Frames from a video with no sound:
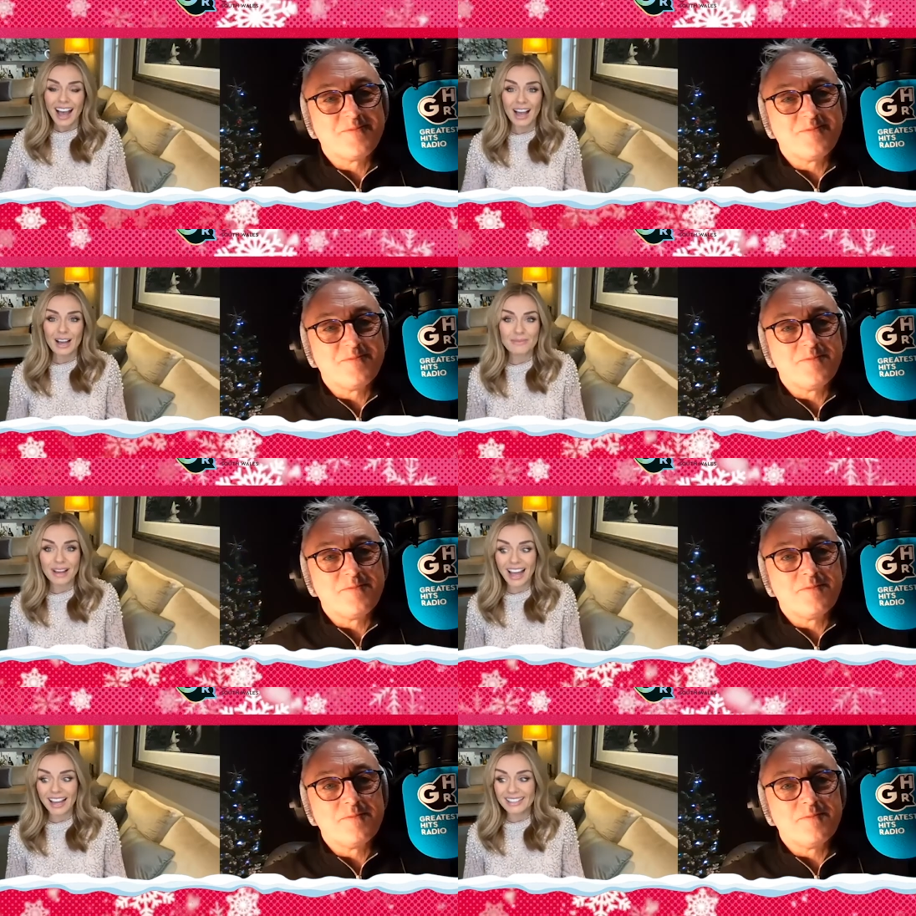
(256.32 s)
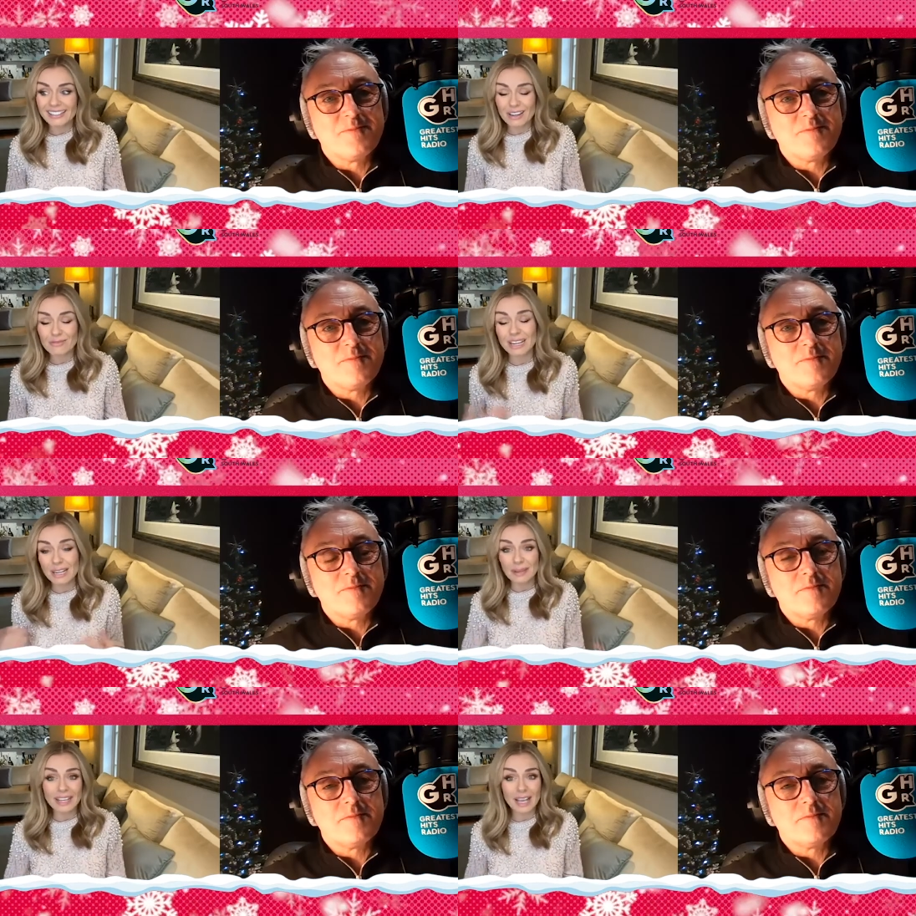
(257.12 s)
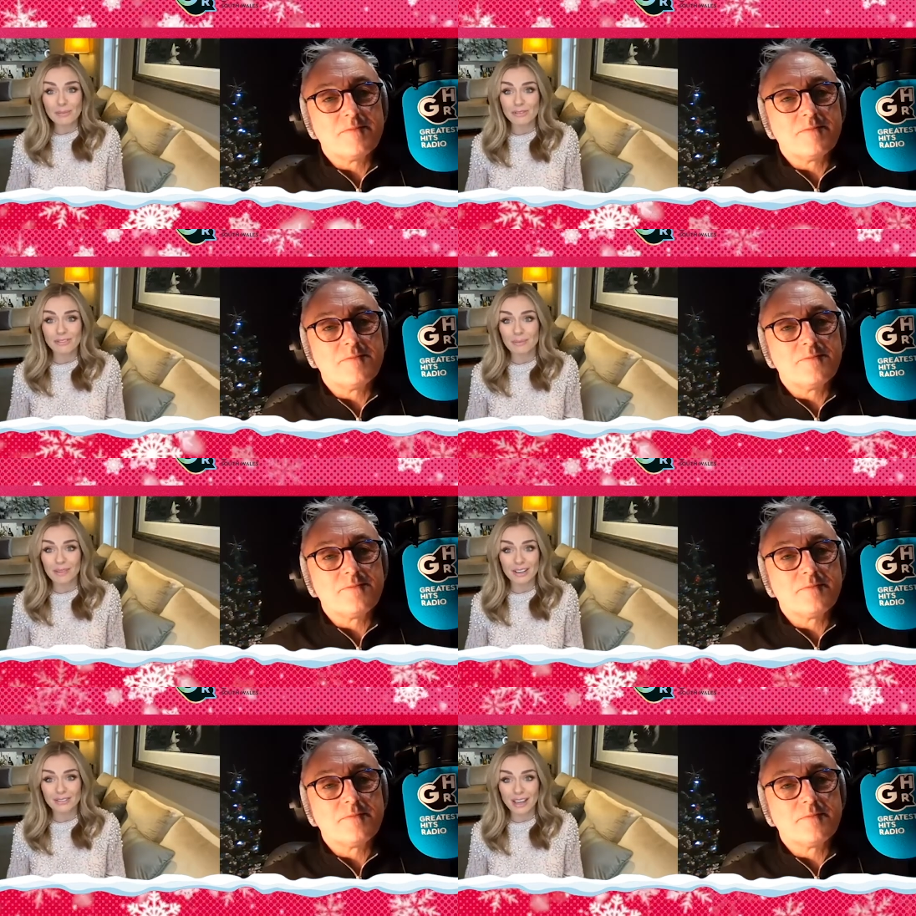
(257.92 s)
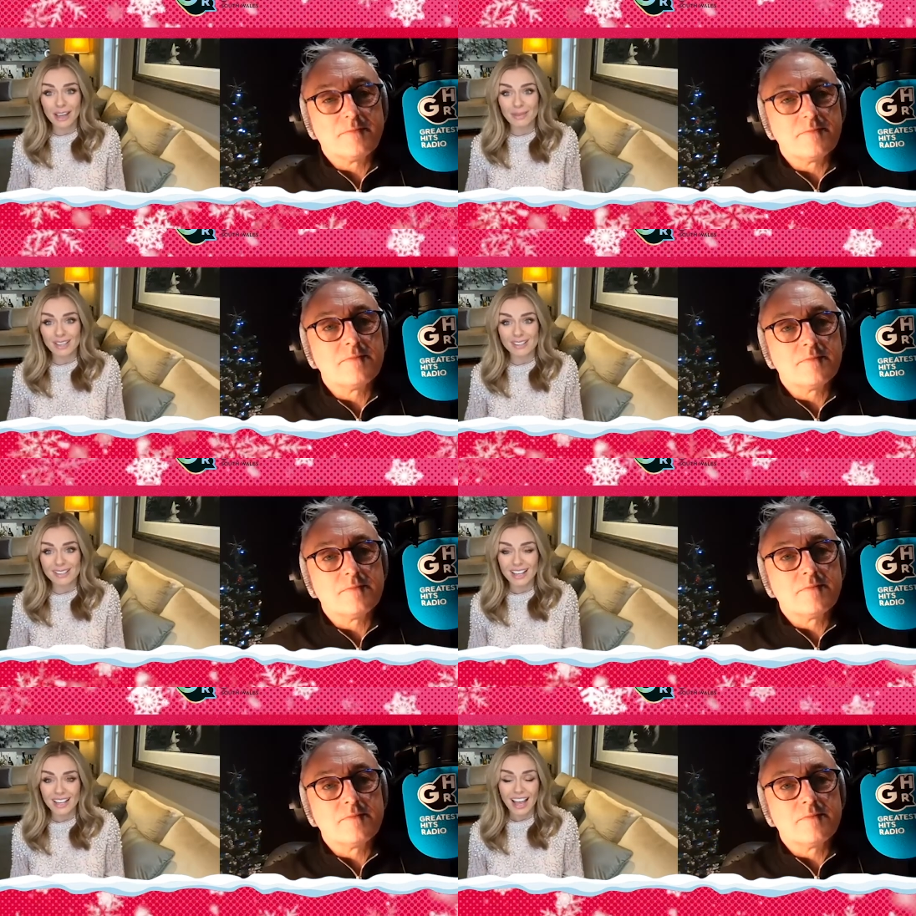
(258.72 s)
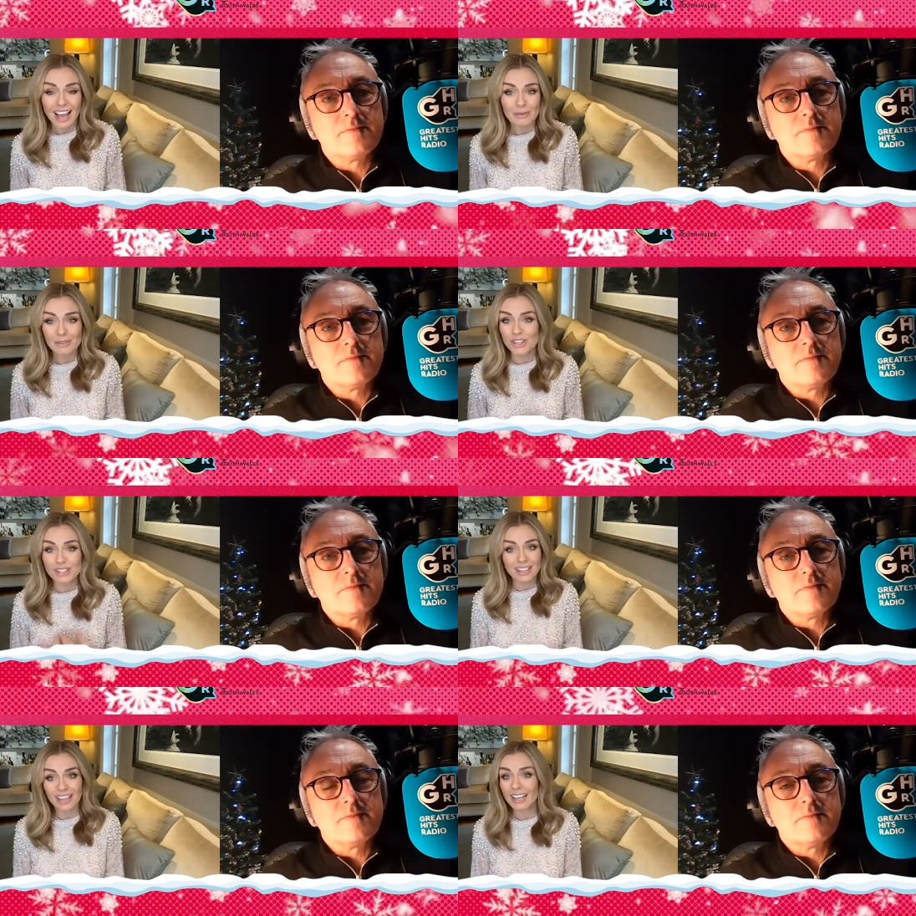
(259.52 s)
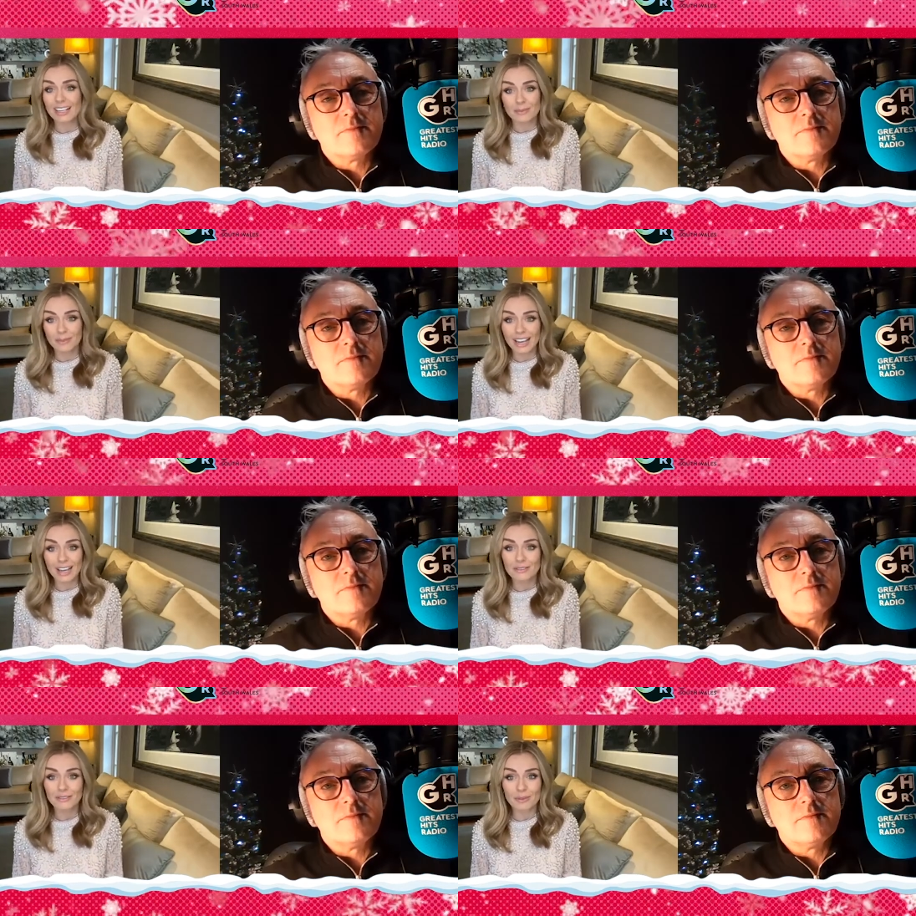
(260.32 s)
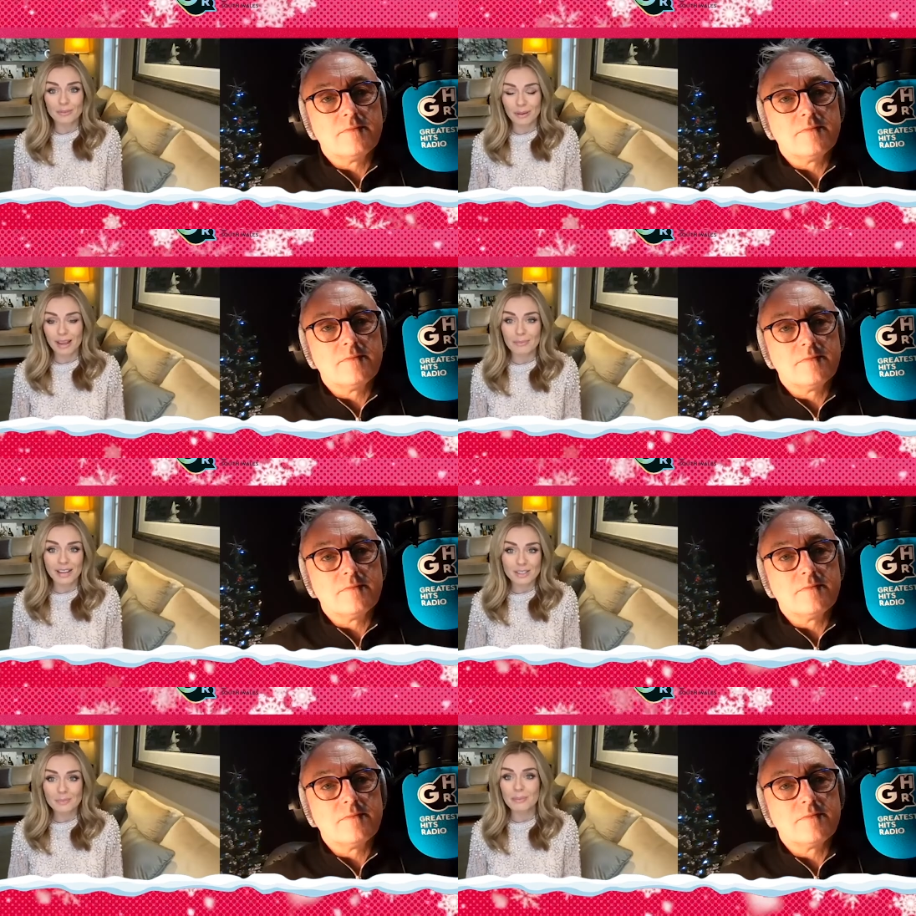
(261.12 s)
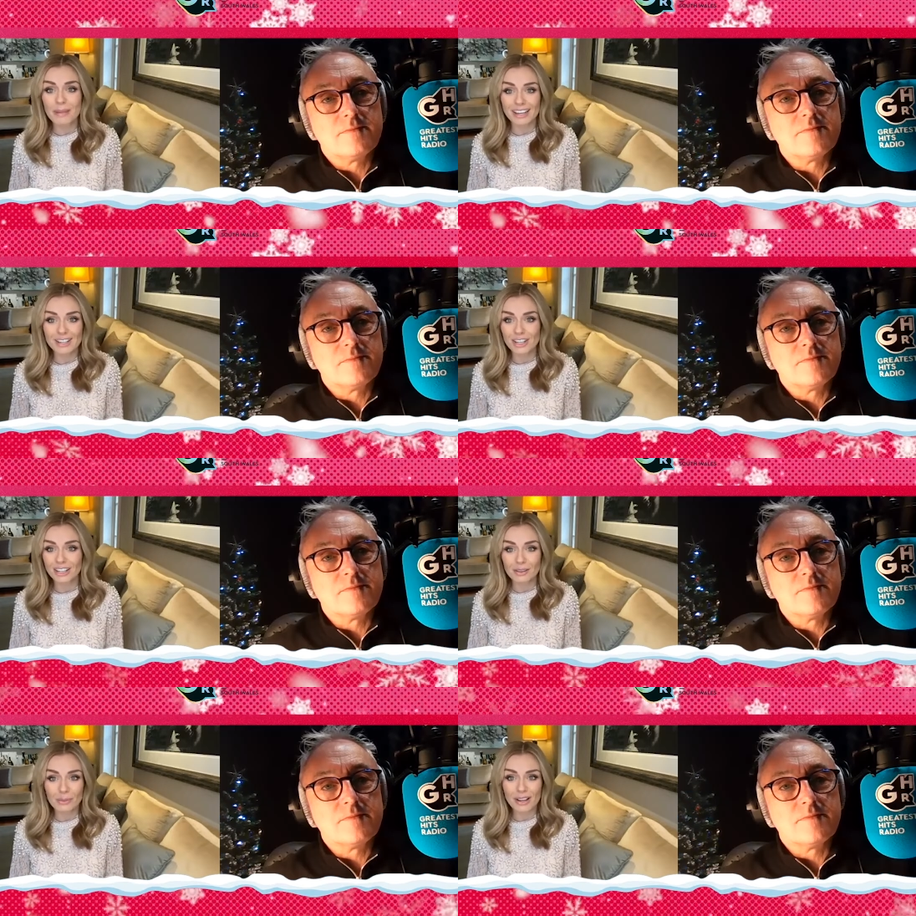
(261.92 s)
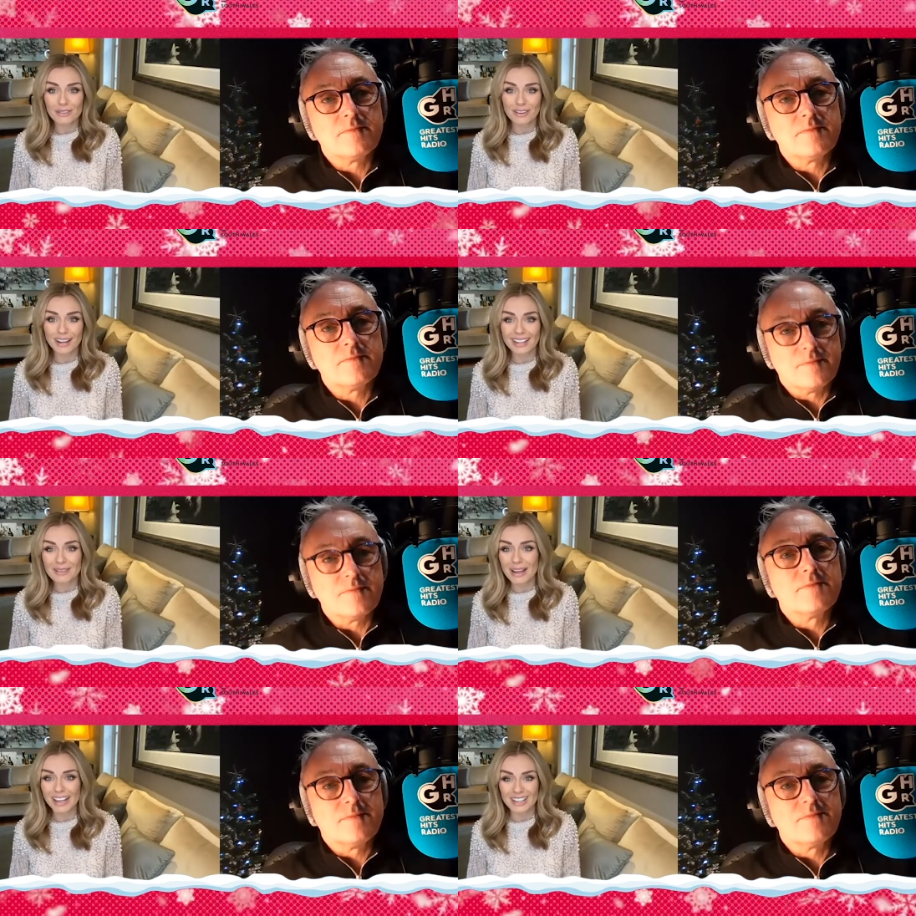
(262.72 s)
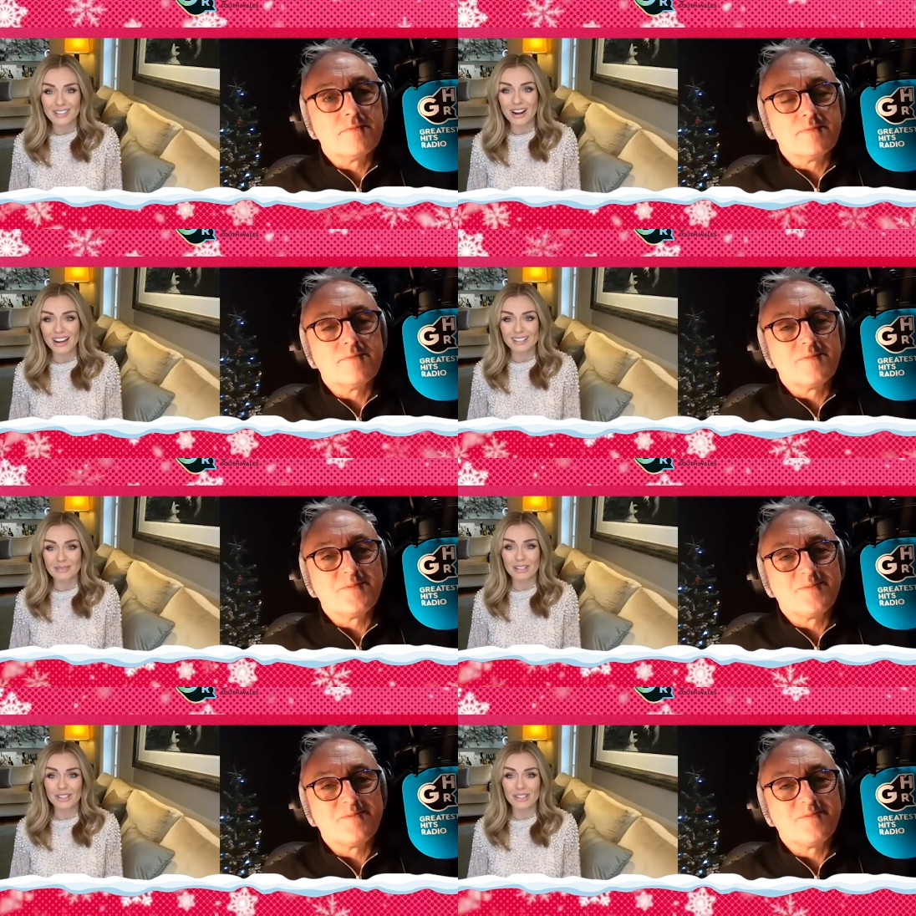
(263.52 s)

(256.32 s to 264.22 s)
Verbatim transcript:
Speaker 1: um, and it really became a family affair because I was just singing into my iPhone, but I had my husband managing the Wi-Fi and the backing tracks, and my